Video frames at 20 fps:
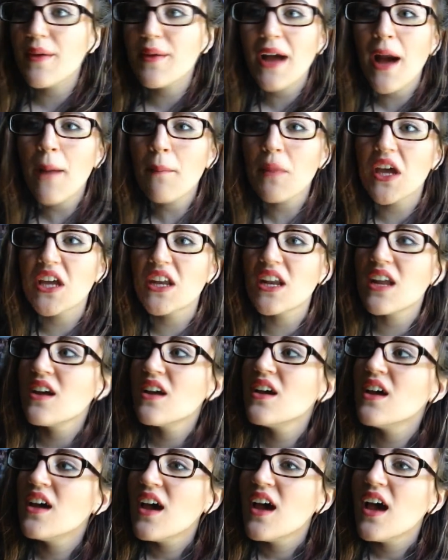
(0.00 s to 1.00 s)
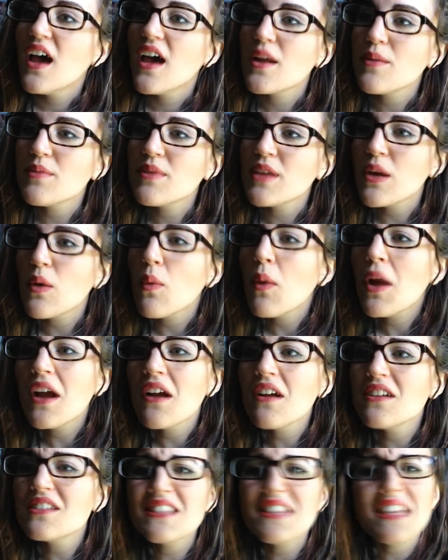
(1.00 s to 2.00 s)
I come in and I'm like,
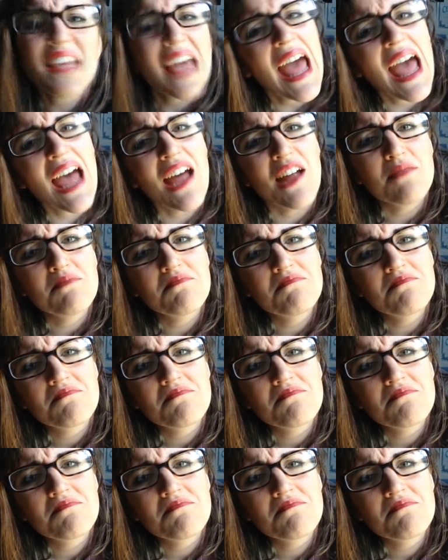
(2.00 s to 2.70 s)
where's the cat?